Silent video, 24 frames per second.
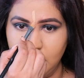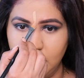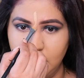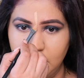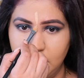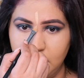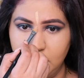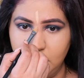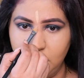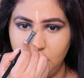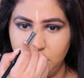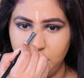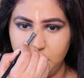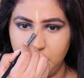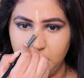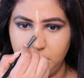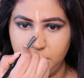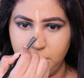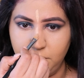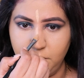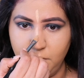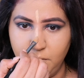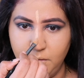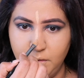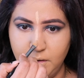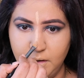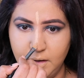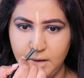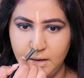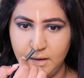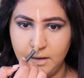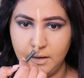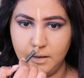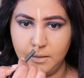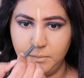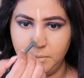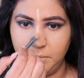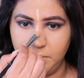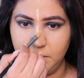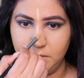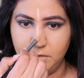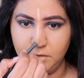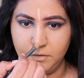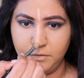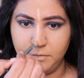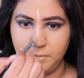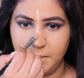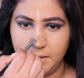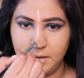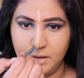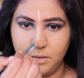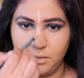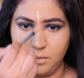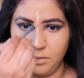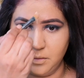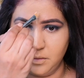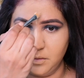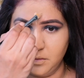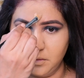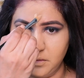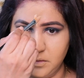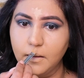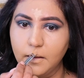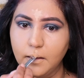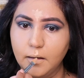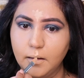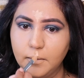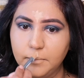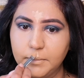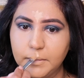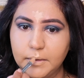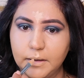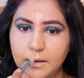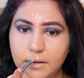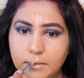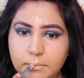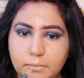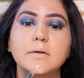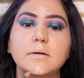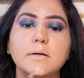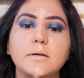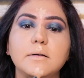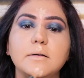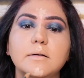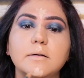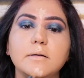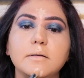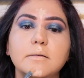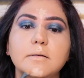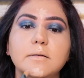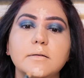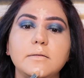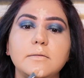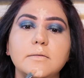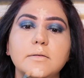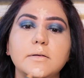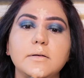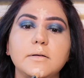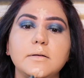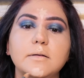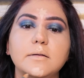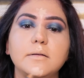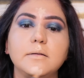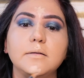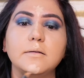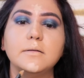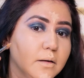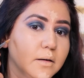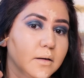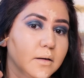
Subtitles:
adding on my forehead, bridge of my nose, upper lip, under the chin,